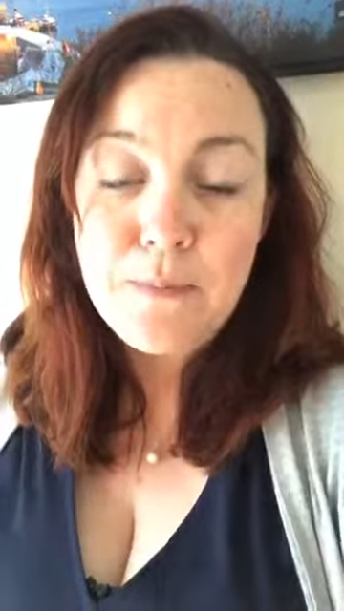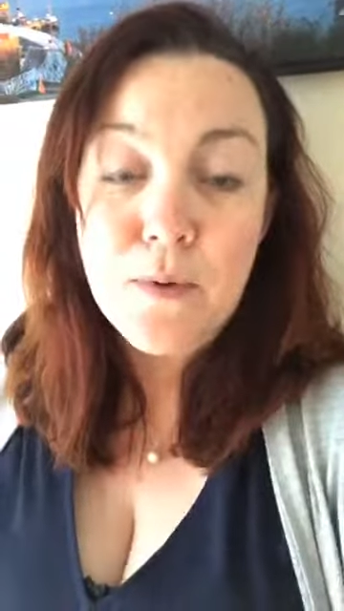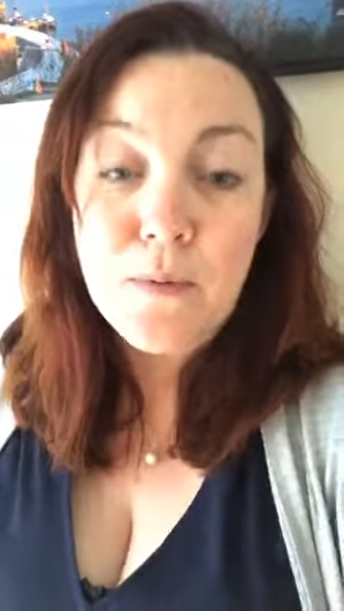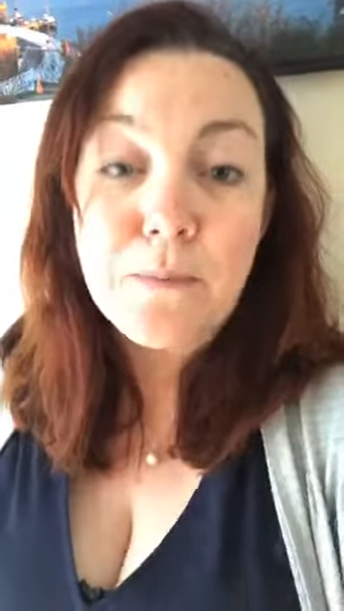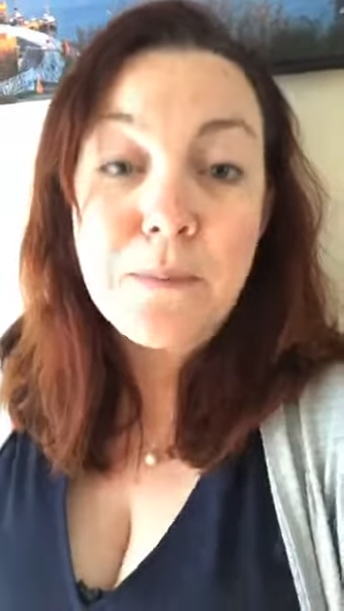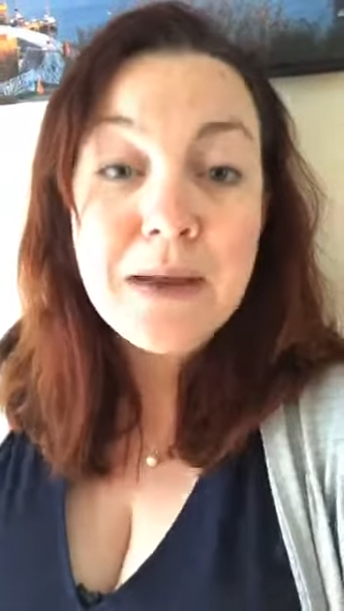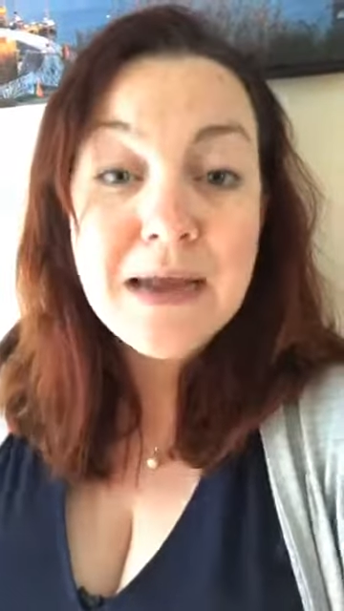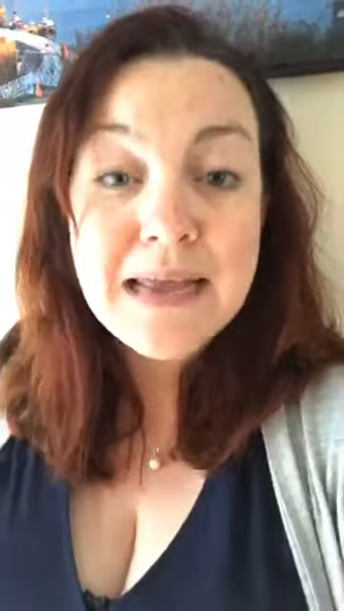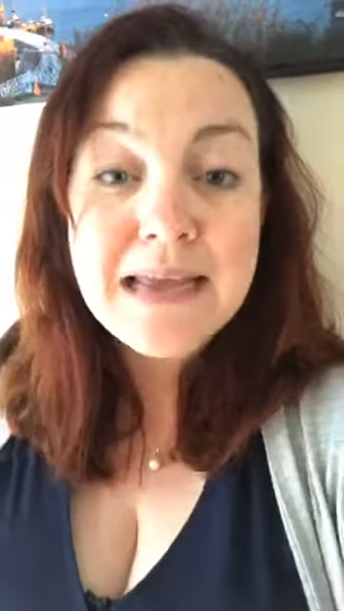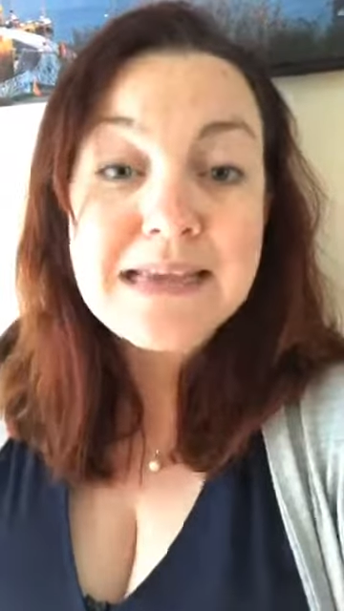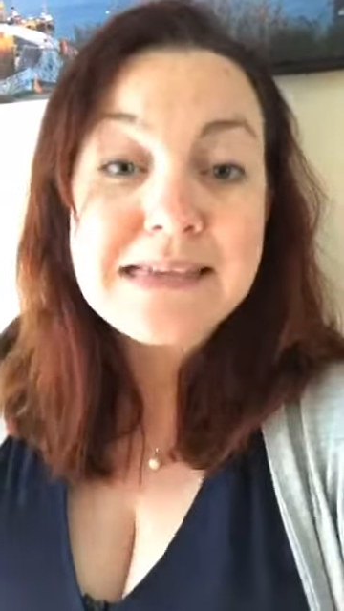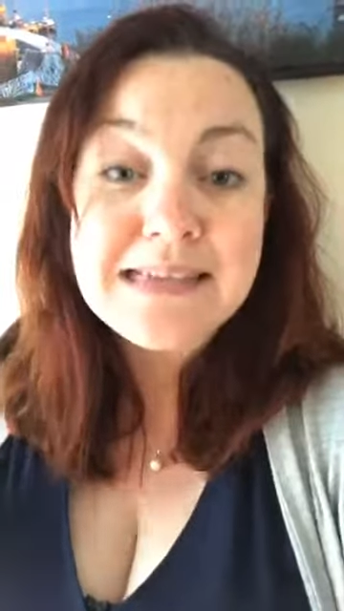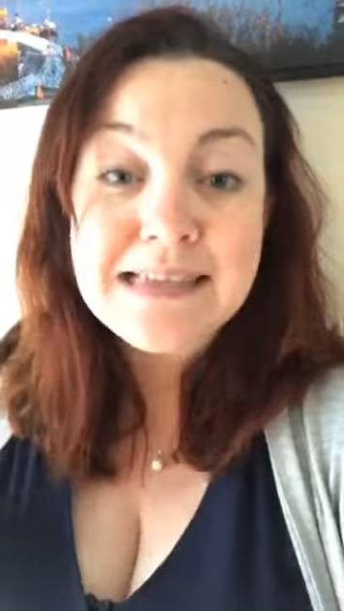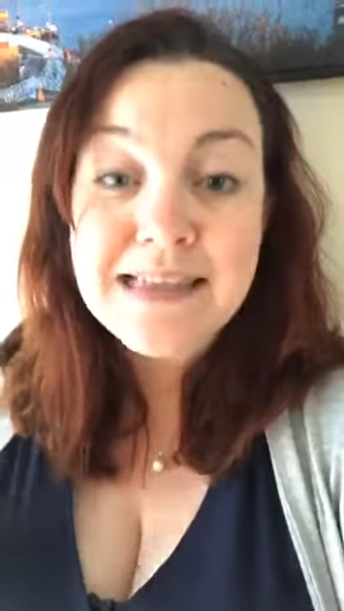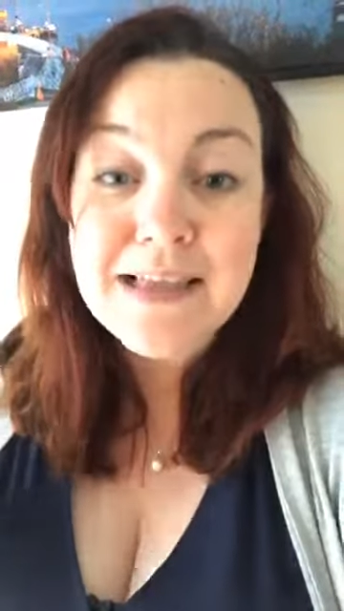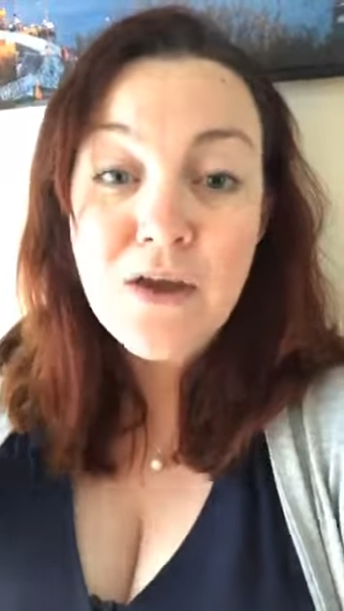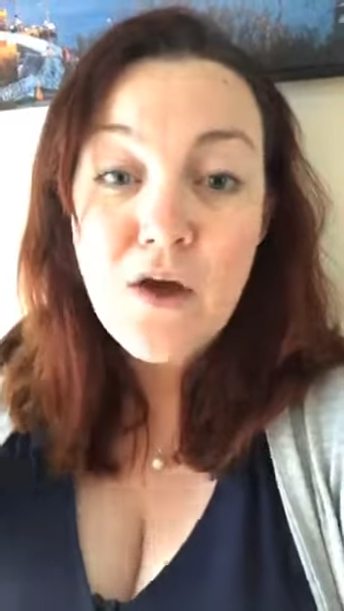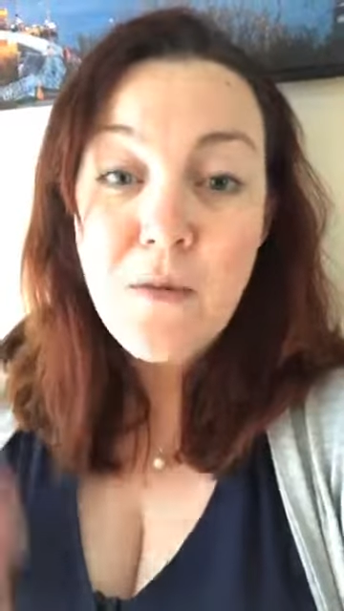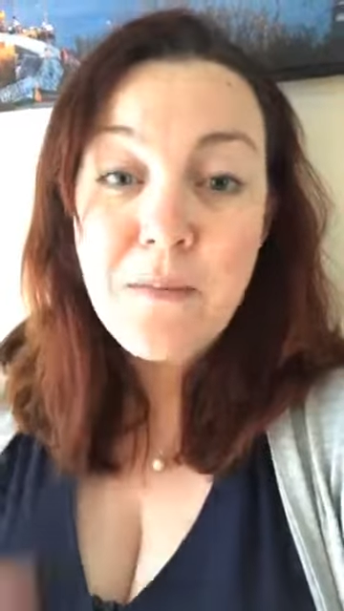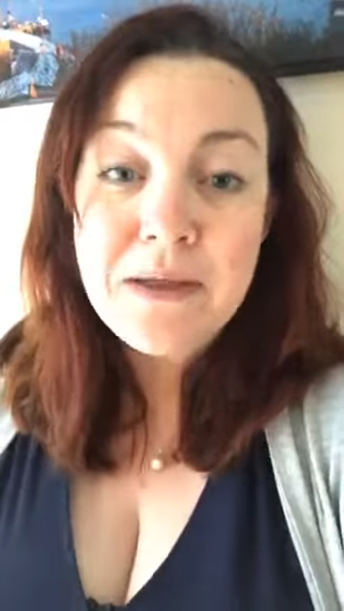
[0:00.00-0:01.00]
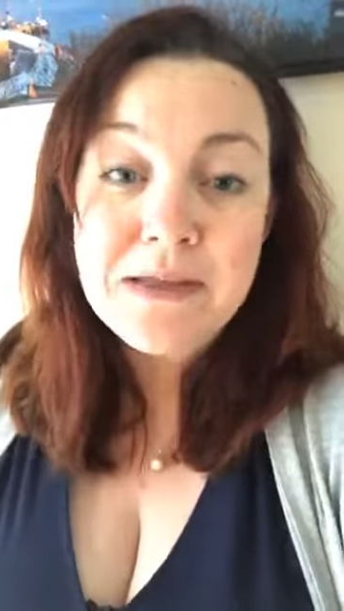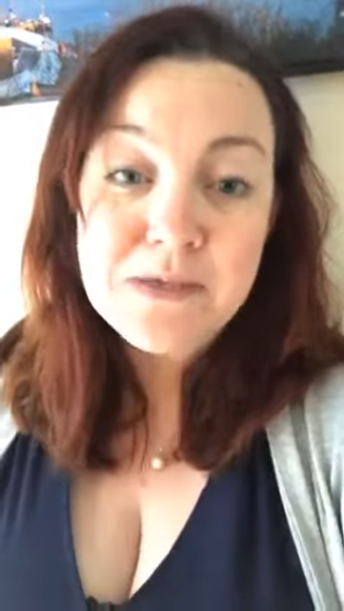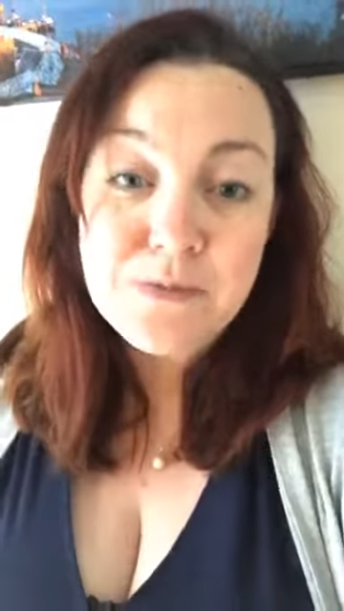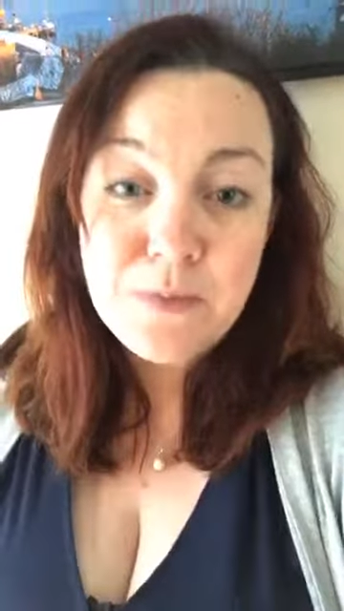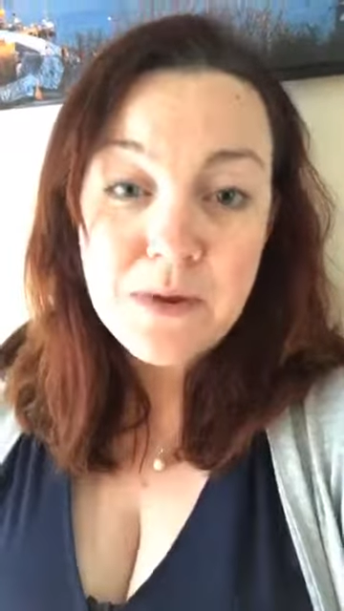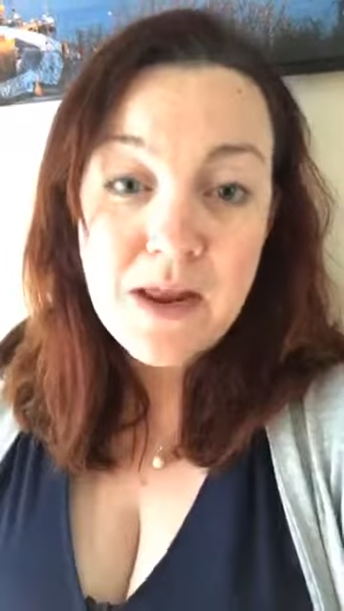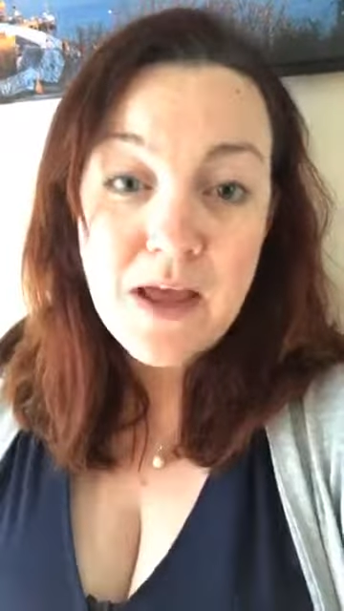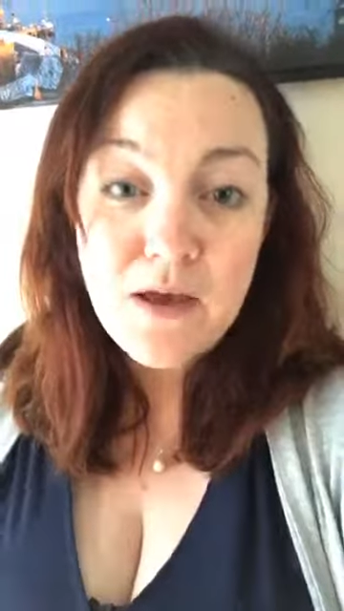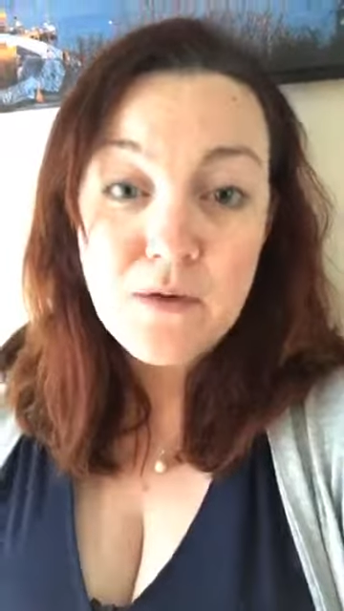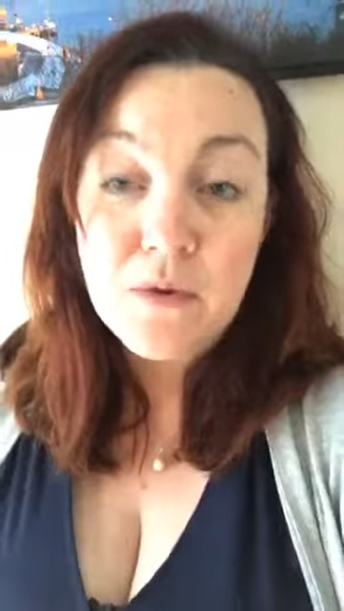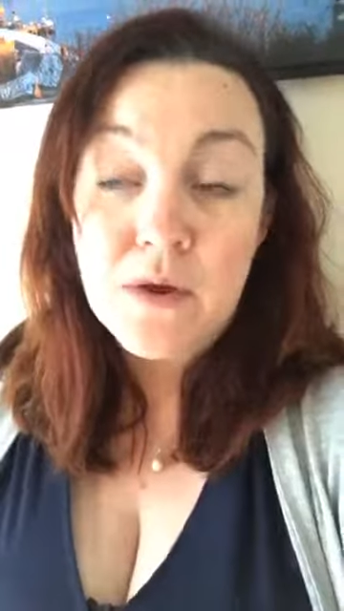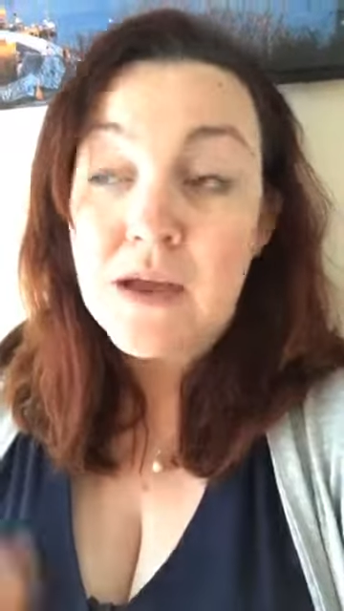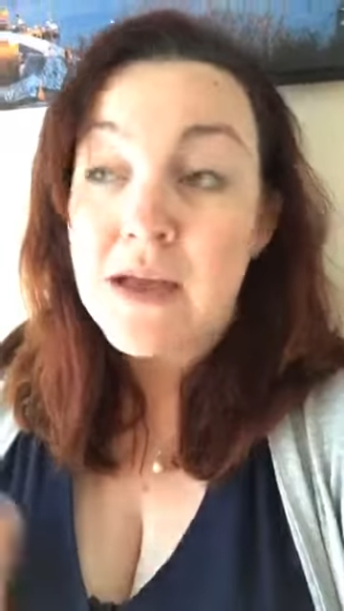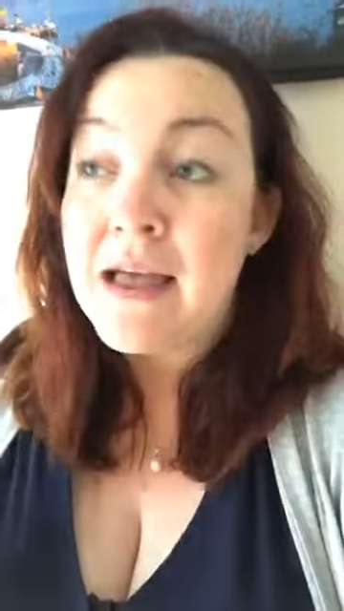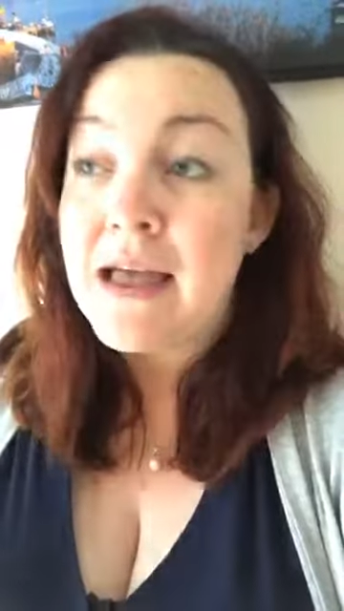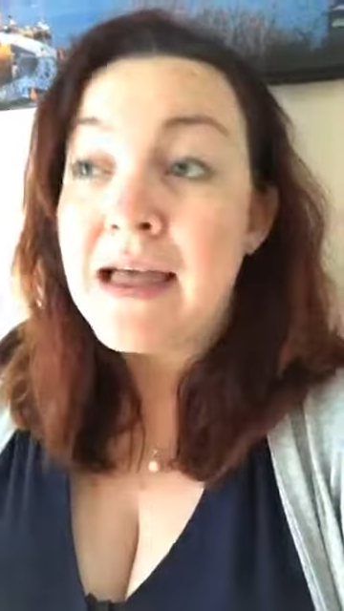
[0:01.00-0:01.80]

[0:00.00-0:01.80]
But please, in the comments below,